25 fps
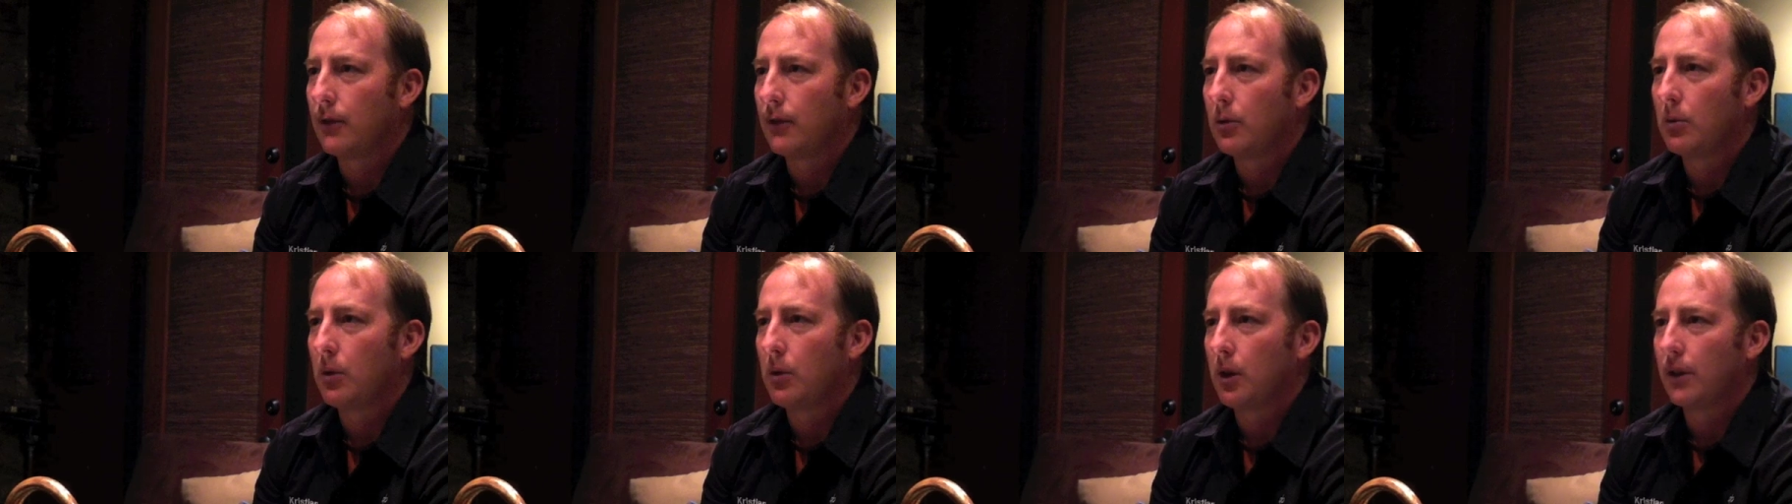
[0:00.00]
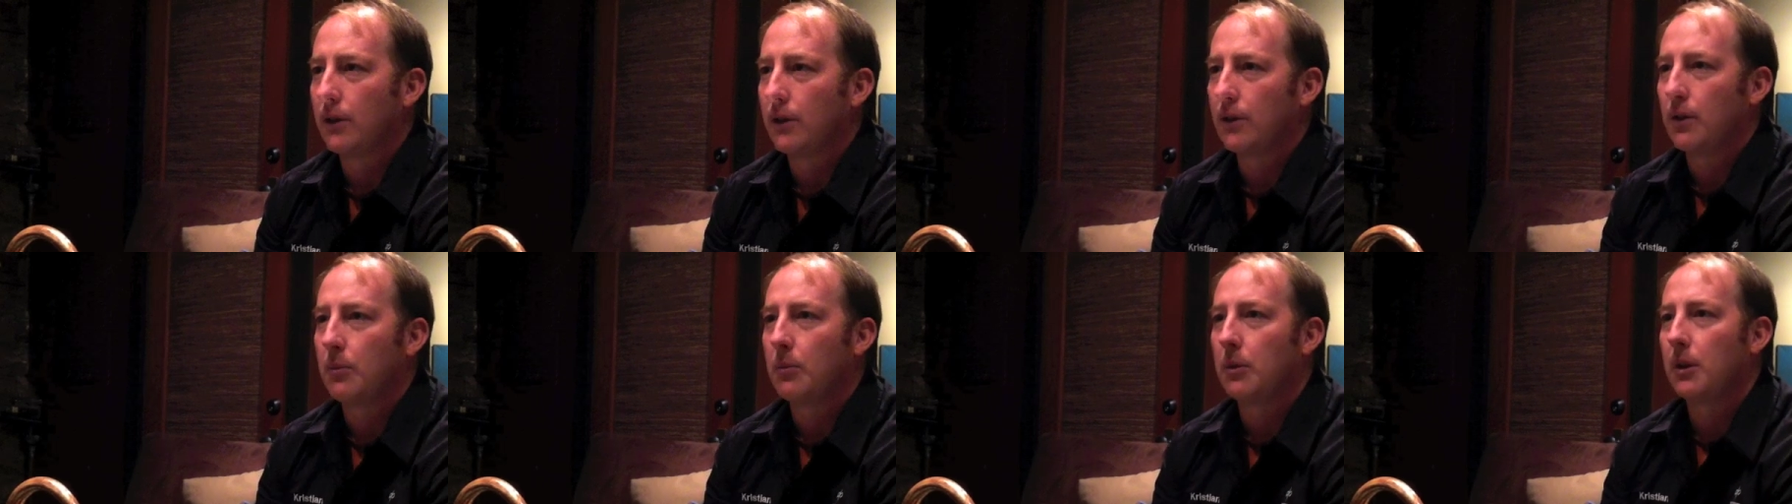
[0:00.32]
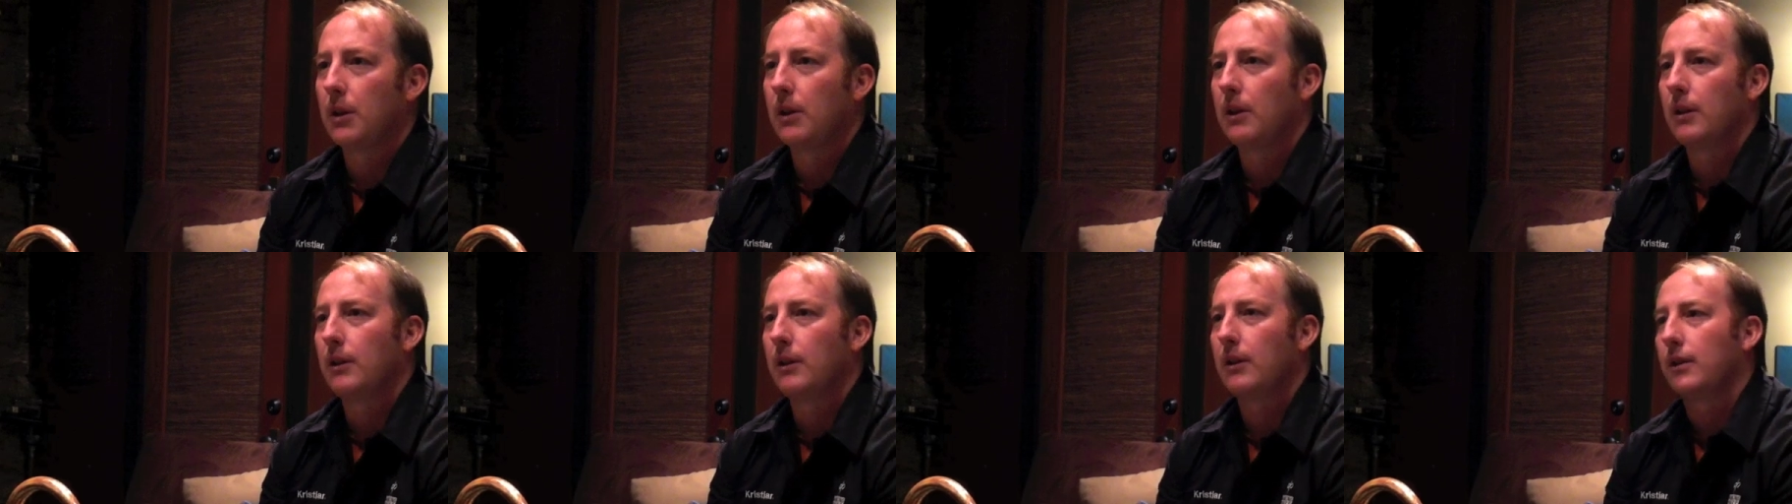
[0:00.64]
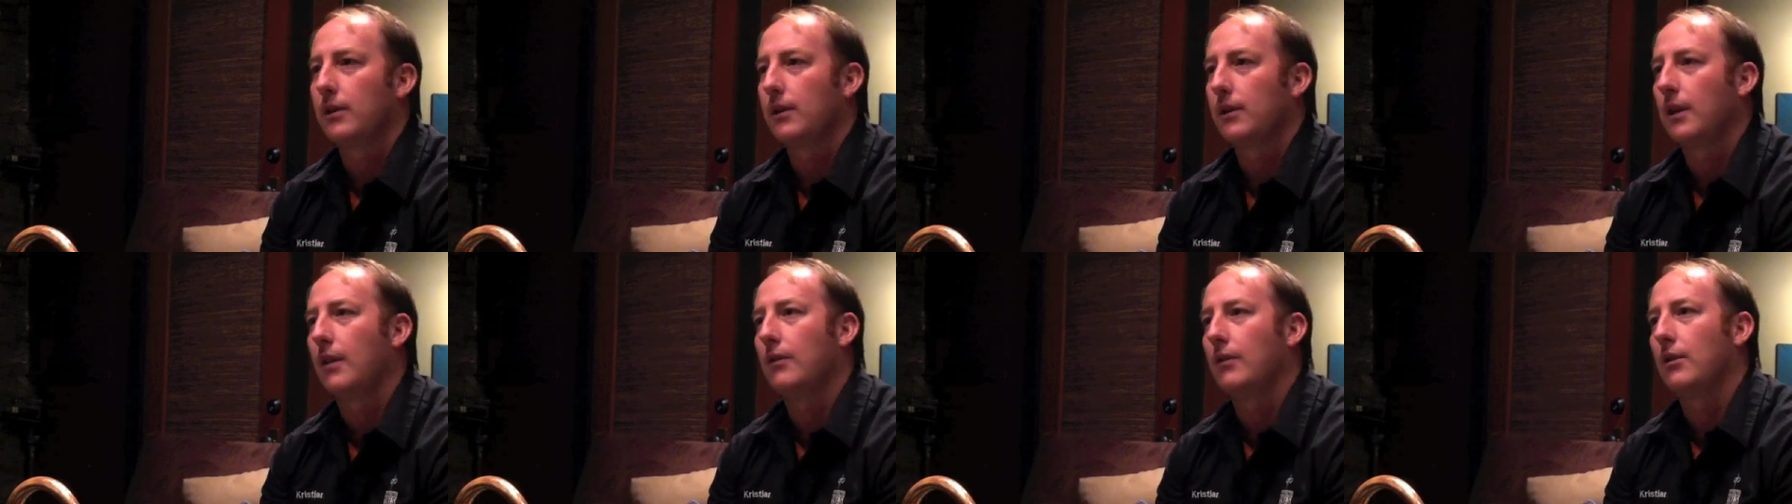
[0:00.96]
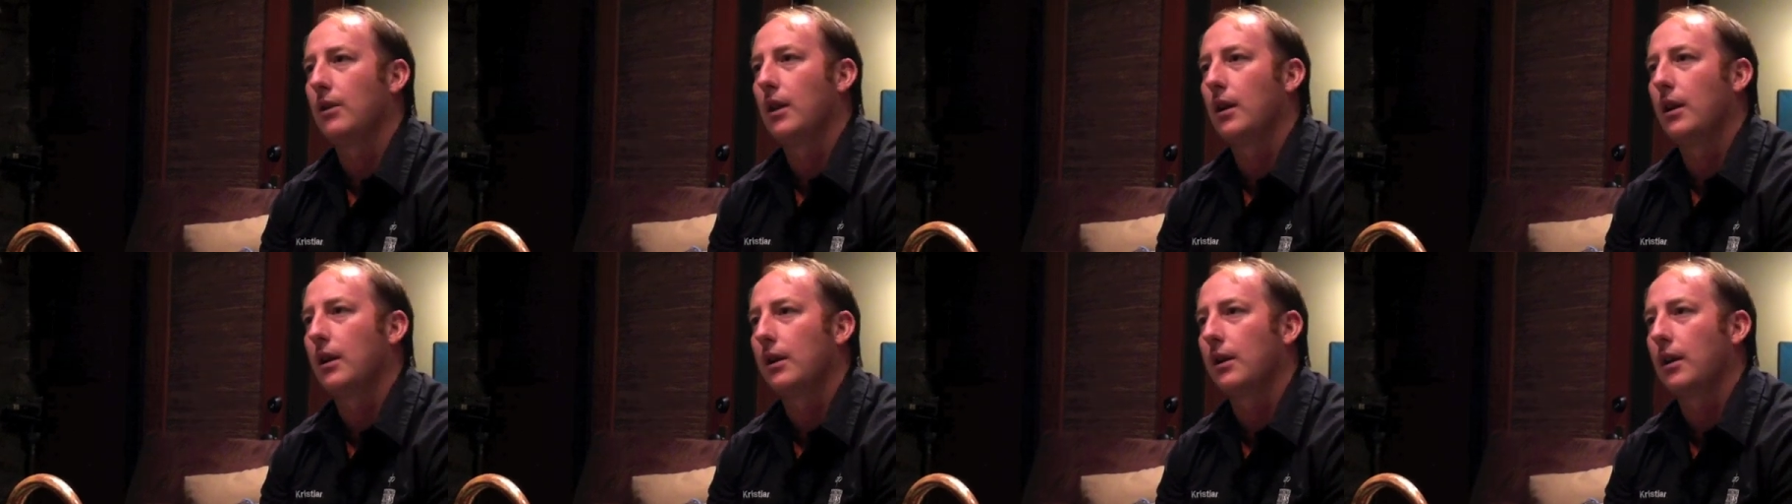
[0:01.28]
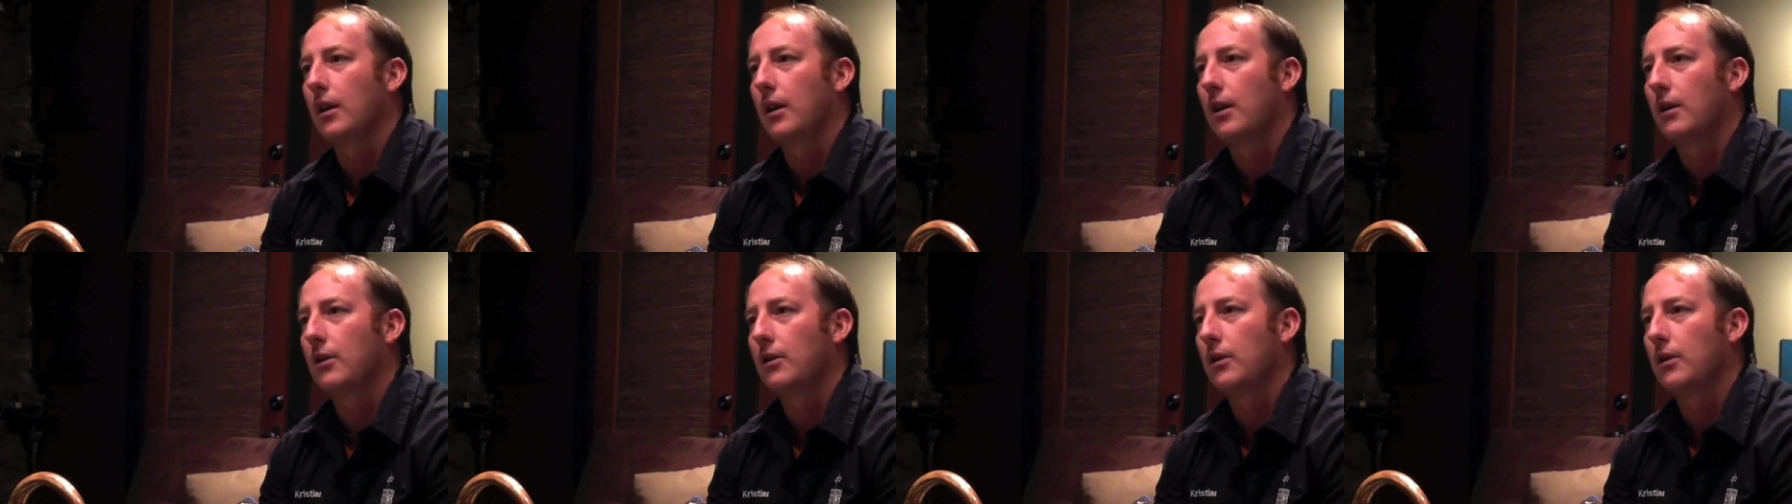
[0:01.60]
If you want something that doesn't have a lot of
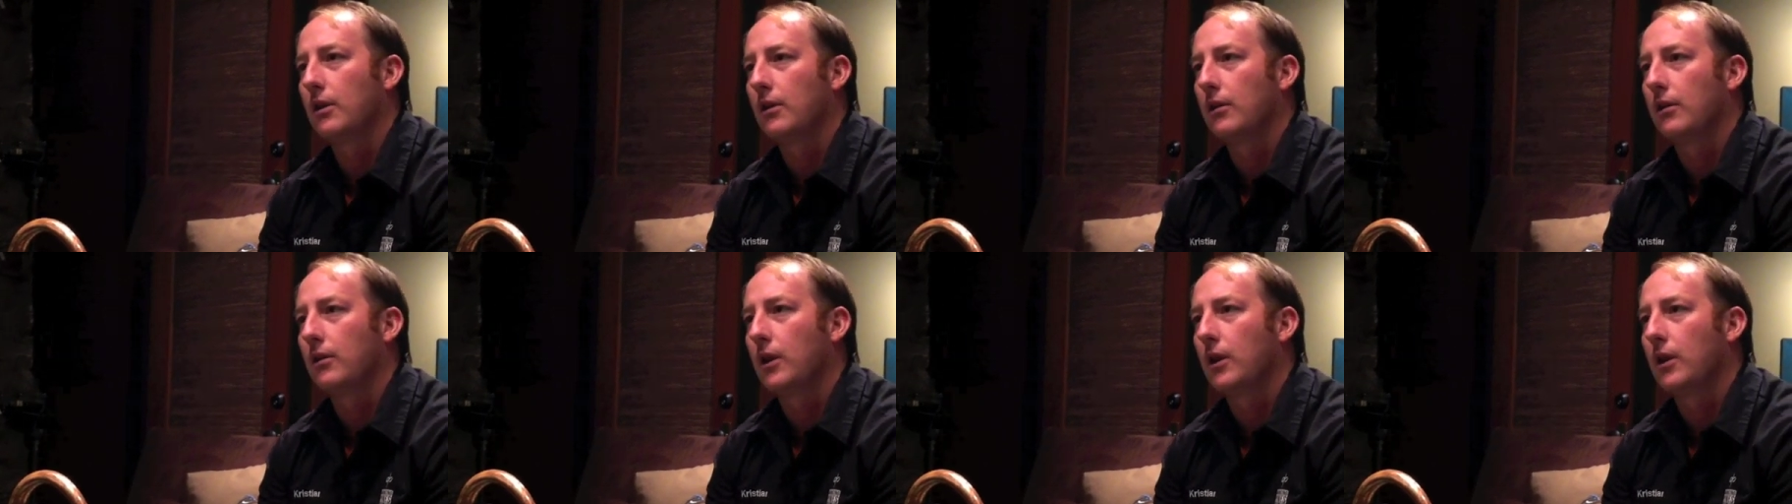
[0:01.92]
character